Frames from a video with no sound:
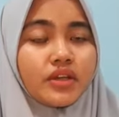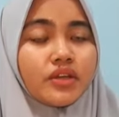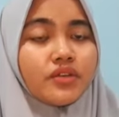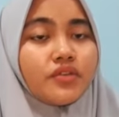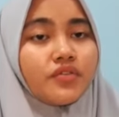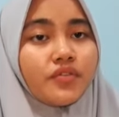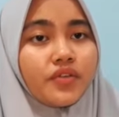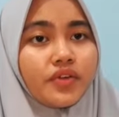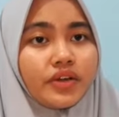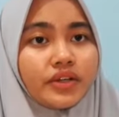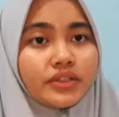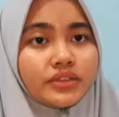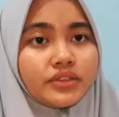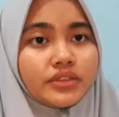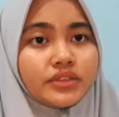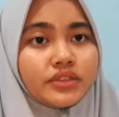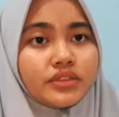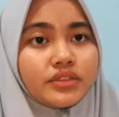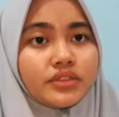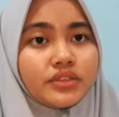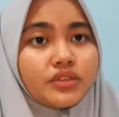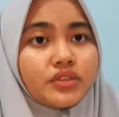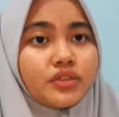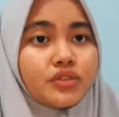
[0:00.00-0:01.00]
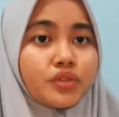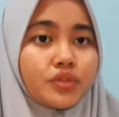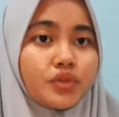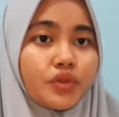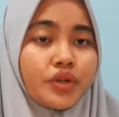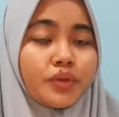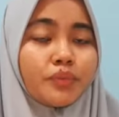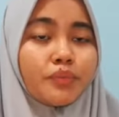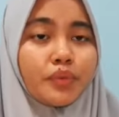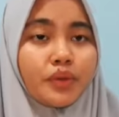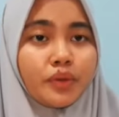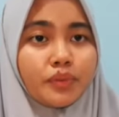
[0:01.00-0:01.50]
and phrases to
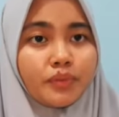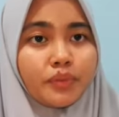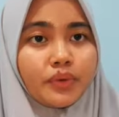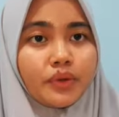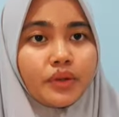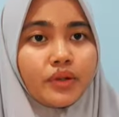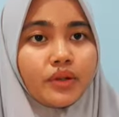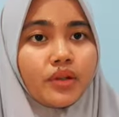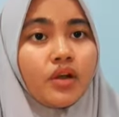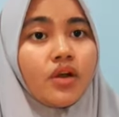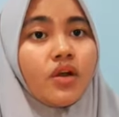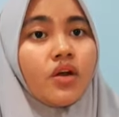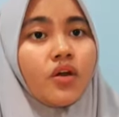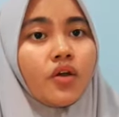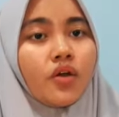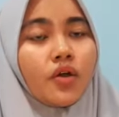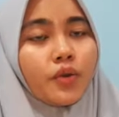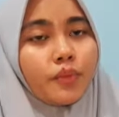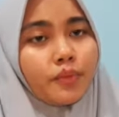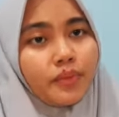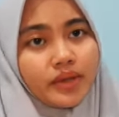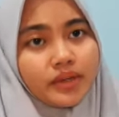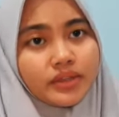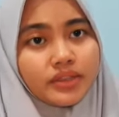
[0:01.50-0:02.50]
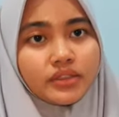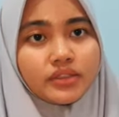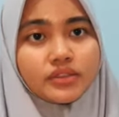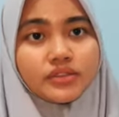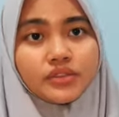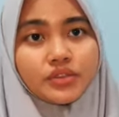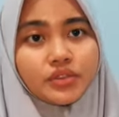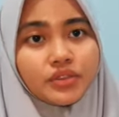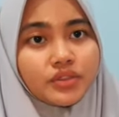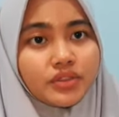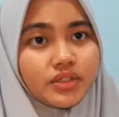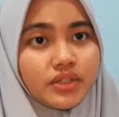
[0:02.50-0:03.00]
greet people or make
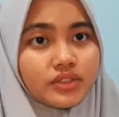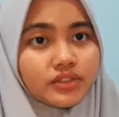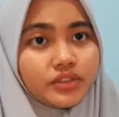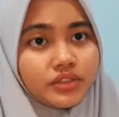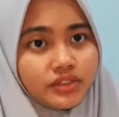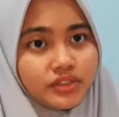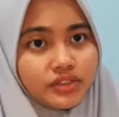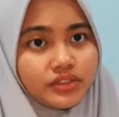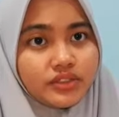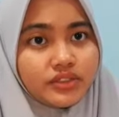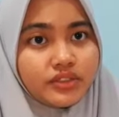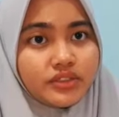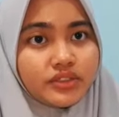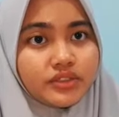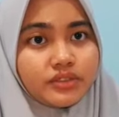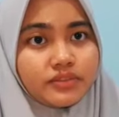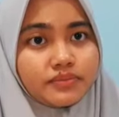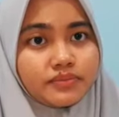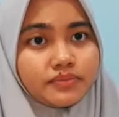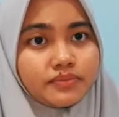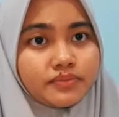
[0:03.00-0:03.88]
introductions.